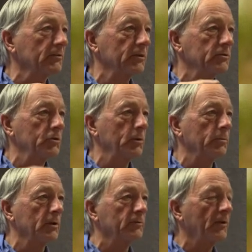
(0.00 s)
of little
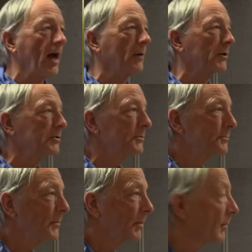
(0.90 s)
tubular flowers.
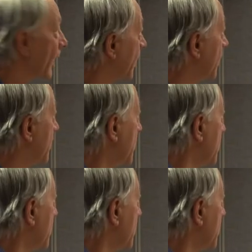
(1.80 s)
Uh,